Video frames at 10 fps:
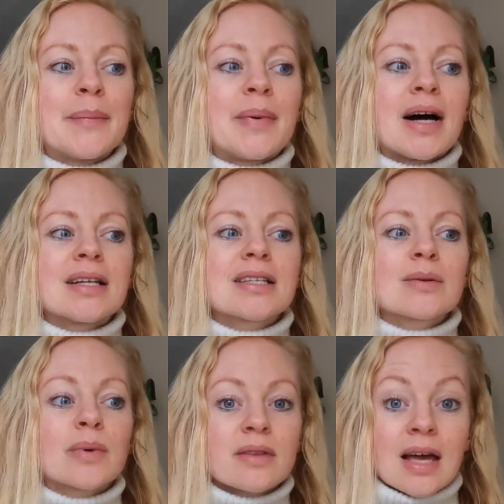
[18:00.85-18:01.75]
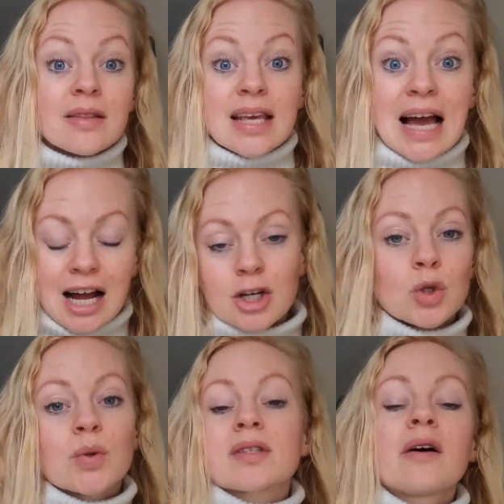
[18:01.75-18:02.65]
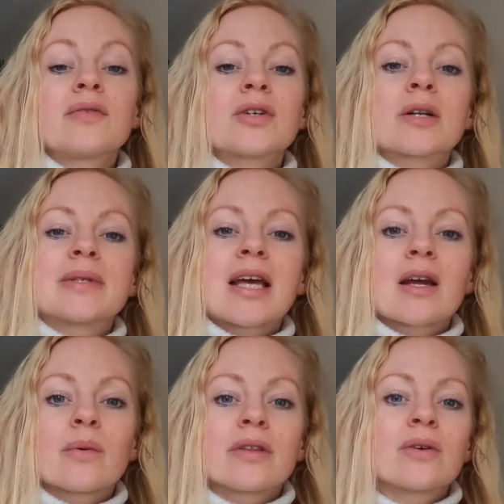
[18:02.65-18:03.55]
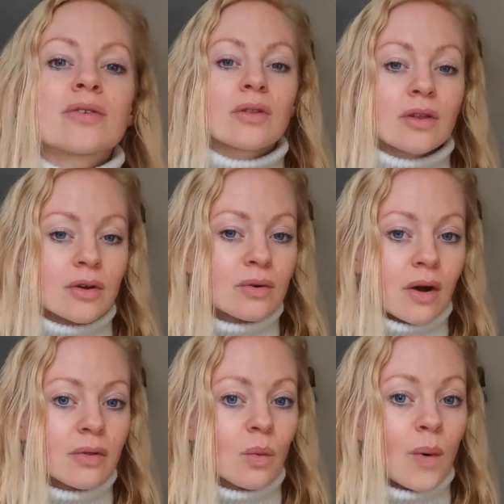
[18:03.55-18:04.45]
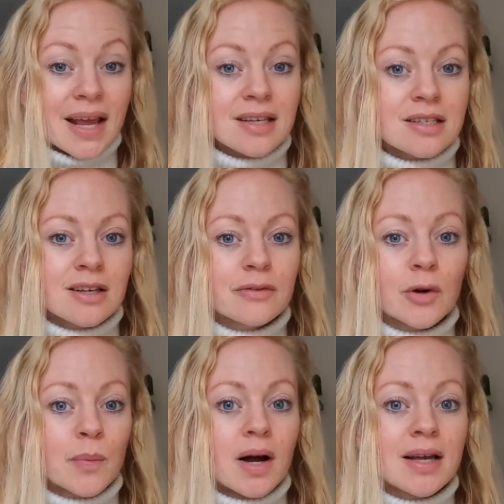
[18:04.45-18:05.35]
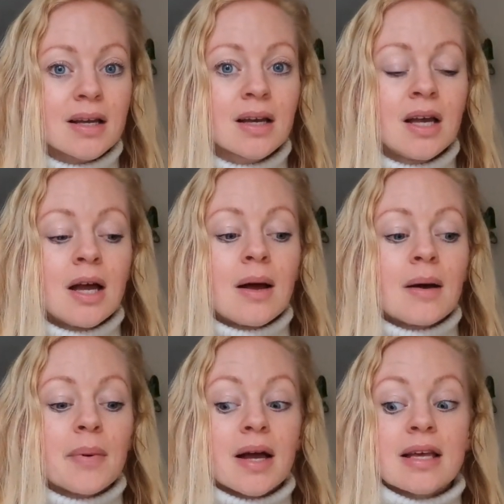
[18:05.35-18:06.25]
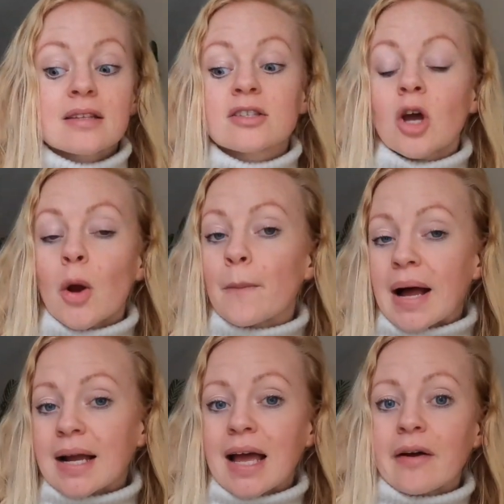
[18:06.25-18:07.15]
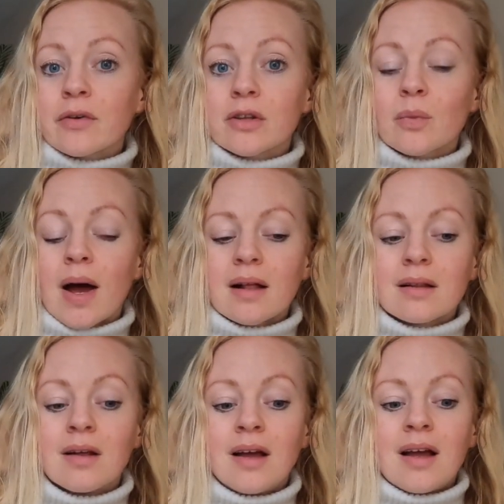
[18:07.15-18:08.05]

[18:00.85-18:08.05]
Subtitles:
but with the actual stuff that you're going to be taking with you that you know the weight of your bike, but it's so back heavy as well.